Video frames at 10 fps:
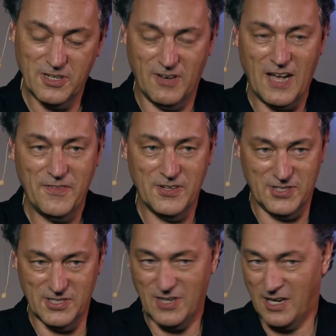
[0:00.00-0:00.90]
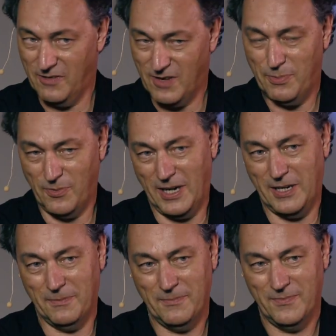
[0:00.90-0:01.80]
advantages are
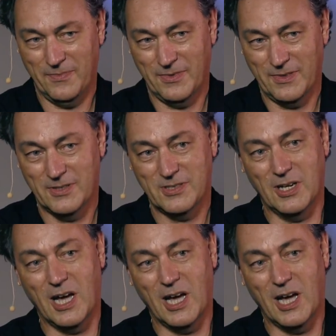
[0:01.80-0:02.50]
evaporating. So